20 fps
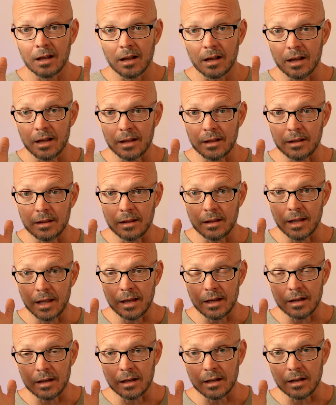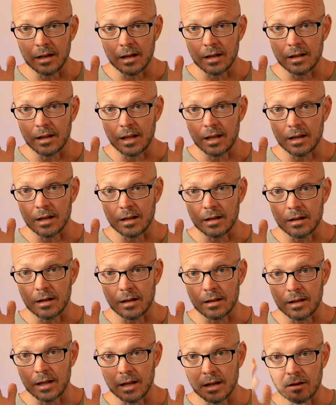And they can they can
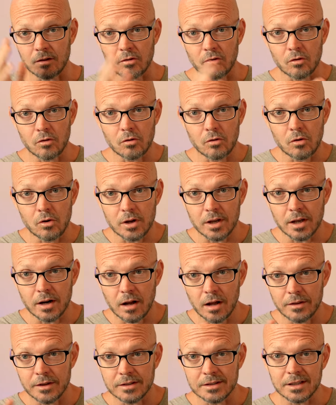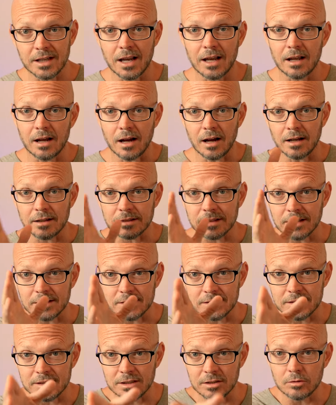they can look at all this chaos and
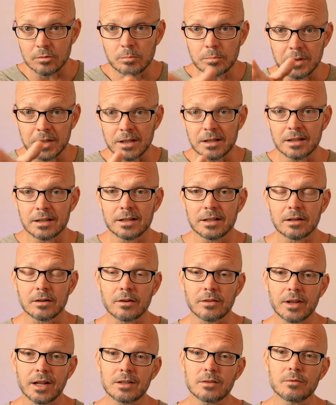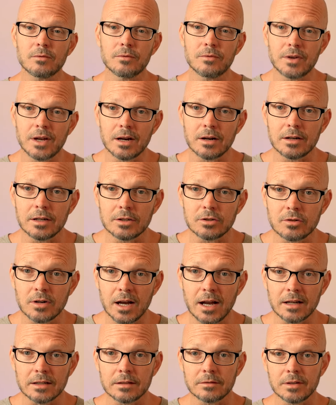still be clear. That's very
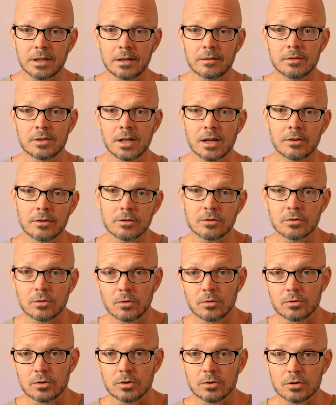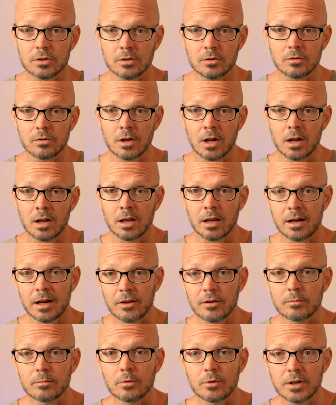attractive, even to other soldiers you, and
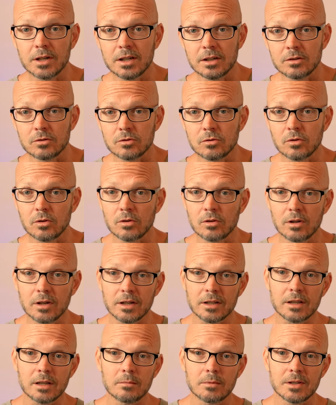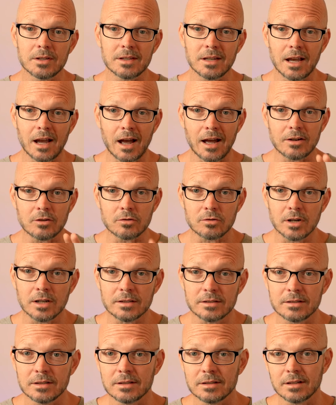other Marines. You can look at them and say, "I
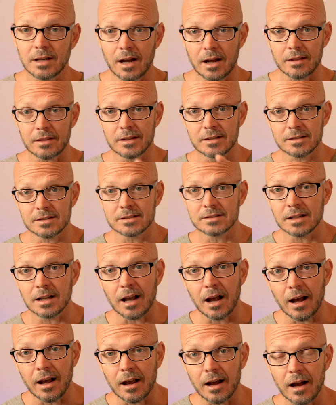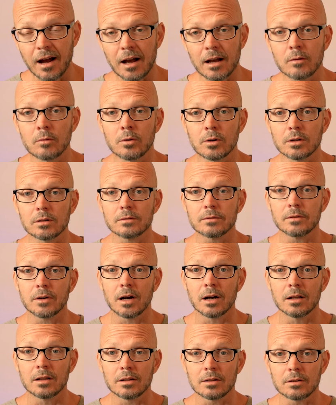trust this guy. This is a guy I want to
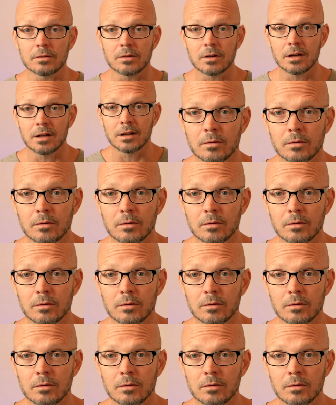follow."